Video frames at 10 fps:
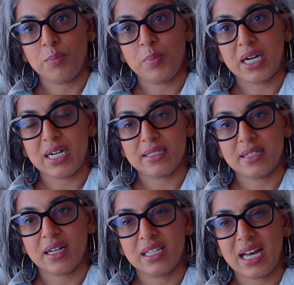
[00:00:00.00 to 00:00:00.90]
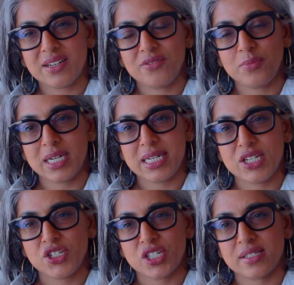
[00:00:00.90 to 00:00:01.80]
But a lot of
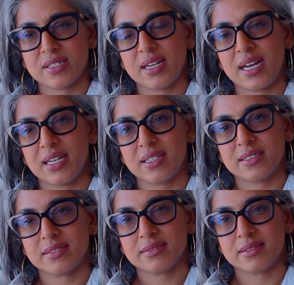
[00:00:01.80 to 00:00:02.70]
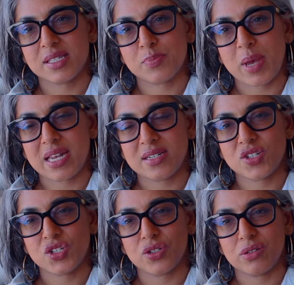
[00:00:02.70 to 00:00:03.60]
money just to kind of
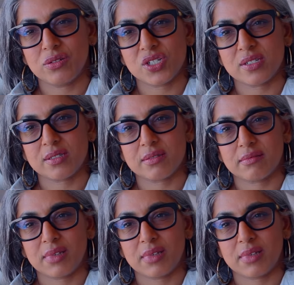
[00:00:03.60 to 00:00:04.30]
spend to just